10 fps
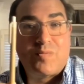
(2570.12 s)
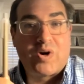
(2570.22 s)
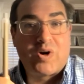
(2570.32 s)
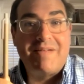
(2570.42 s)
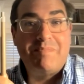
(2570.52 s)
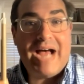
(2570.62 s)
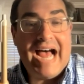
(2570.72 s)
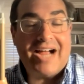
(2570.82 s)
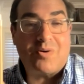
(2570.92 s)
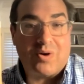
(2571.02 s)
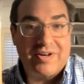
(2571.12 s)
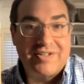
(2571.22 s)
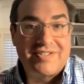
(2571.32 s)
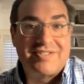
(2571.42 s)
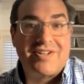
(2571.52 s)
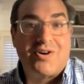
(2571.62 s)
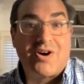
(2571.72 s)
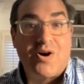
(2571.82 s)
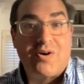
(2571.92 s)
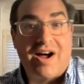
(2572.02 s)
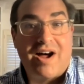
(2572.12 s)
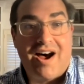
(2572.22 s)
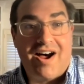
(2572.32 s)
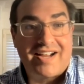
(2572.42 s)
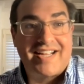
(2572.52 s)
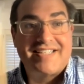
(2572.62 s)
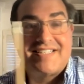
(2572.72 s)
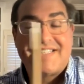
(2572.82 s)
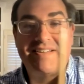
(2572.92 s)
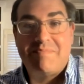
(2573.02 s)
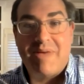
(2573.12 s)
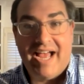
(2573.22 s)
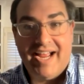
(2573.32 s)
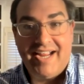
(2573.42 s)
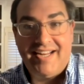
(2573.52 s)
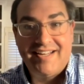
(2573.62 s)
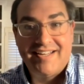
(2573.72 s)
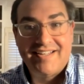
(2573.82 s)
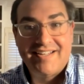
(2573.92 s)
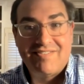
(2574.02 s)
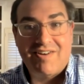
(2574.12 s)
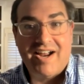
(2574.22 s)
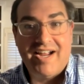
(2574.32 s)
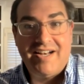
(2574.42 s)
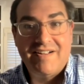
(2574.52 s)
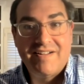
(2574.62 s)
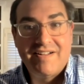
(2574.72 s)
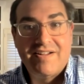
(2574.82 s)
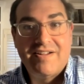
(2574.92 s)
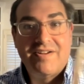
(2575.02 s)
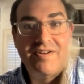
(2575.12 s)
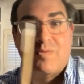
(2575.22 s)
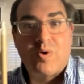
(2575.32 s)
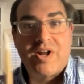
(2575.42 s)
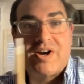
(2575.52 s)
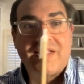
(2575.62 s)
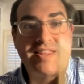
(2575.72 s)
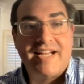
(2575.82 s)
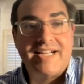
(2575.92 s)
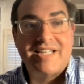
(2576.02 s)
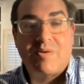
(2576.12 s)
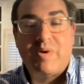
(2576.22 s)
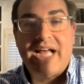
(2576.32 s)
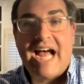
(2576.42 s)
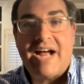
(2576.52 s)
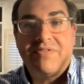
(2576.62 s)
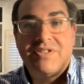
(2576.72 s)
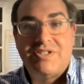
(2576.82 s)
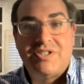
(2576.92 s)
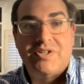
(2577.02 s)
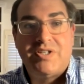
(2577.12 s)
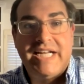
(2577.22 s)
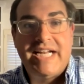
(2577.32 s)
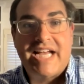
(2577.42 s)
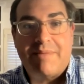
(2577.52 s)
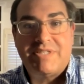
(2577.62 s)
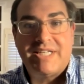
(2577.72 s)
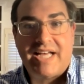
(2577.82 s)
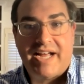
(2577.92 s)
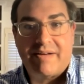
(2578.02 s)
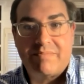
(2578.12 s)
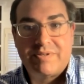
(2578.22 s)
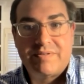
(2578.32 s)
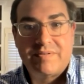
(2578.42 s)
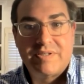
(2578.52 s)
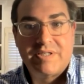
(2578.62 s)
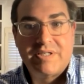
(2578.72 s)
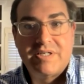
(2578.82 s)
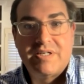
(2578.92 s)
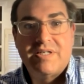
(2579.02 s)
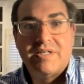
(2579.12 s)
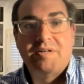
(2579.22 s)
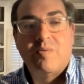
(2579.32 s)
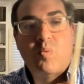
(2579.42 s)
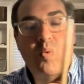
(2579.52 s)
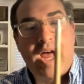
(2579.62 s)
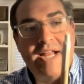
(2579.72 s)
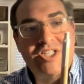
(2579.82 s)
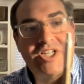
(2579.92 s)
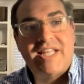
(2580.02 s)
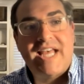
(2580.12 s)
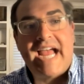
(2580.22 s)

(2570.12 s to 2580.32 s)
working backwards. So go August to May, right? What are the things that we have to do leading up to camp? When should